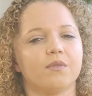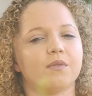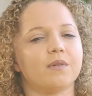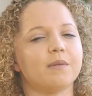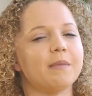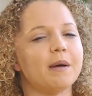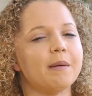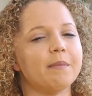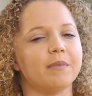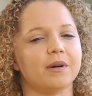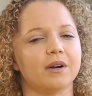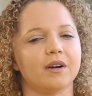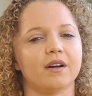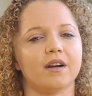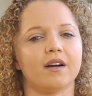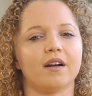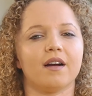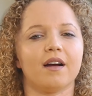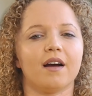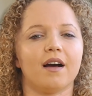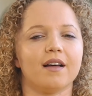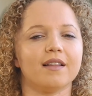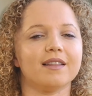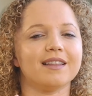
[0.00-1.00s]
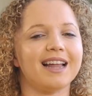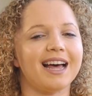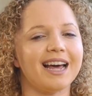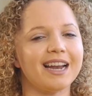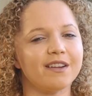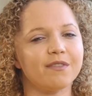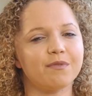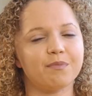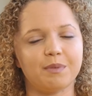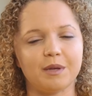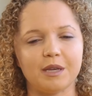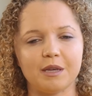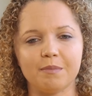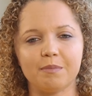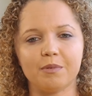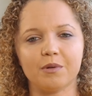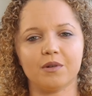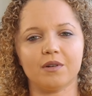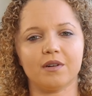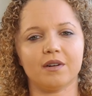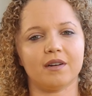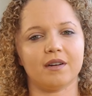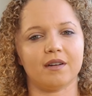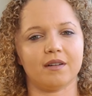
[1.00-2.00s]
Remember, a lot of
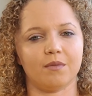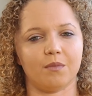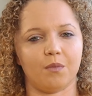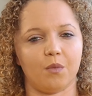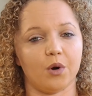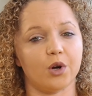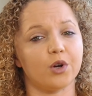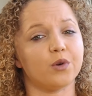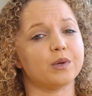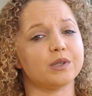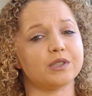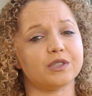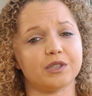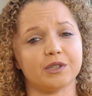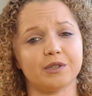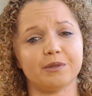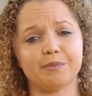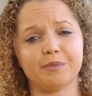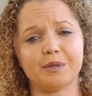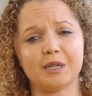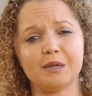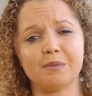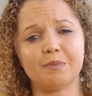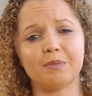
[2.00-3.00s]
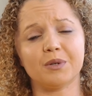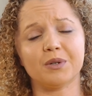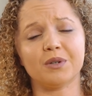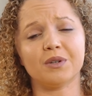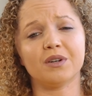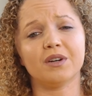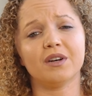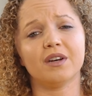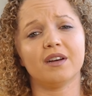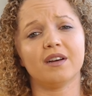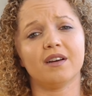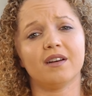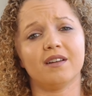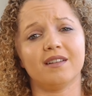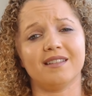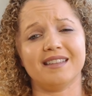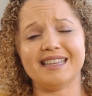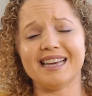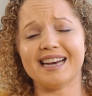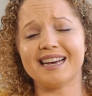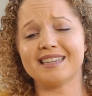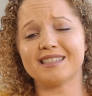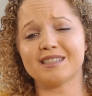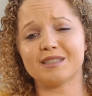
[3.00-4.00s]
people work with certain people
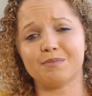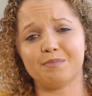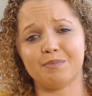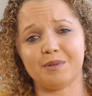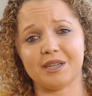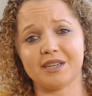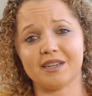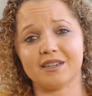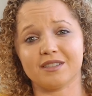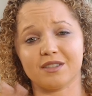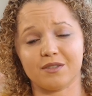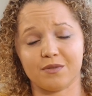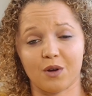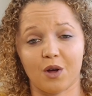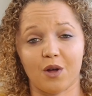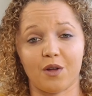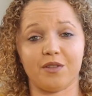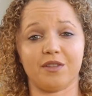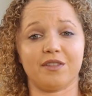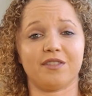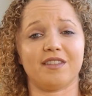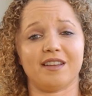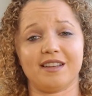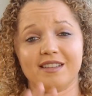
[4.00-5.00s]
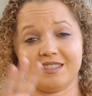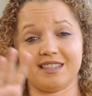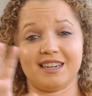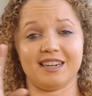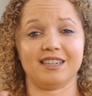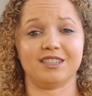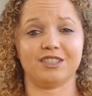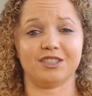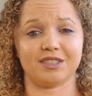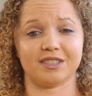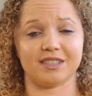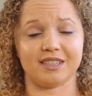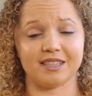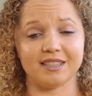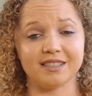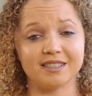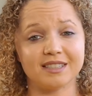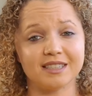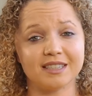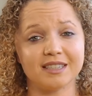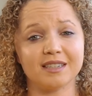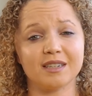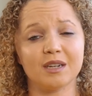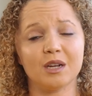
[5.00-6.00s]
Yes, because of all the things that I just
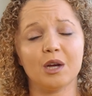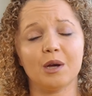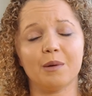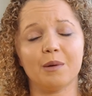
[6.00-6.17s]
listed,